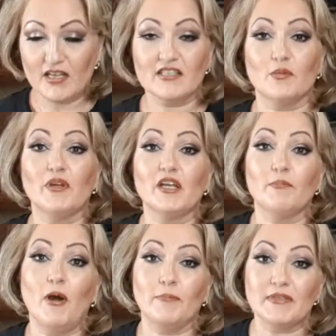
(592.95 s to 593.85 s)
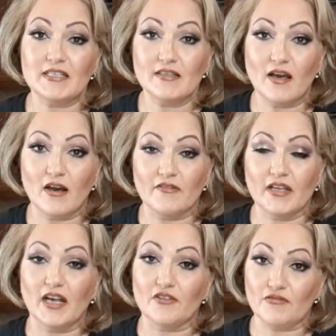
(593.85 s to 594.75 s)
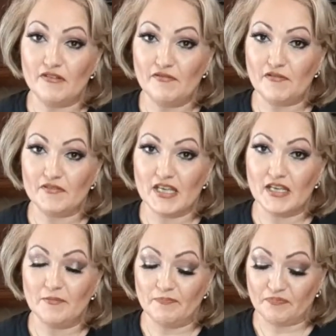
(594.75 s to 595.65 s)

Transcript: So we're gonna pop this in the oven at 350,